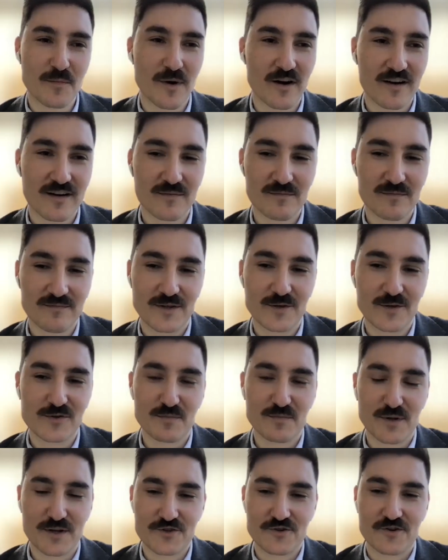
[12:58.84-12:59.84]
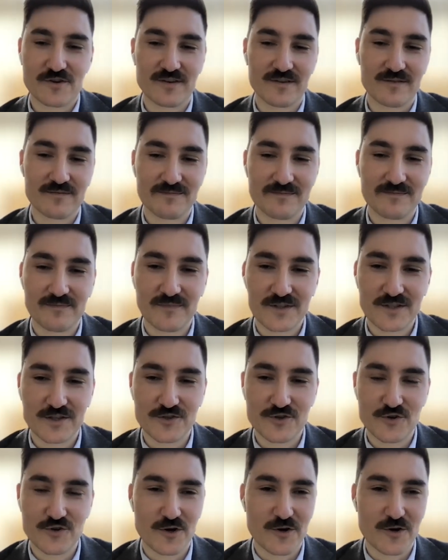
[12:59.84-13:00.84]
Markham. It was a pleasure to
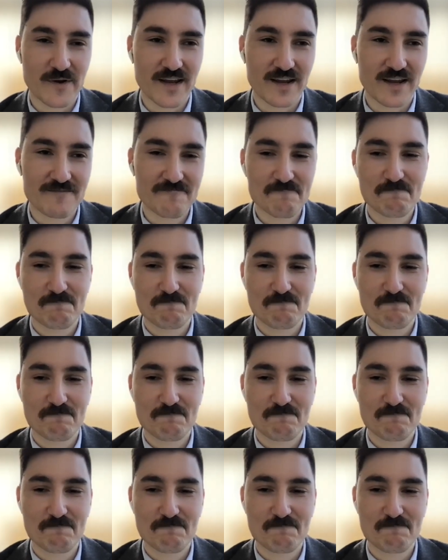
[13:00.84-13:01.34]
join you again.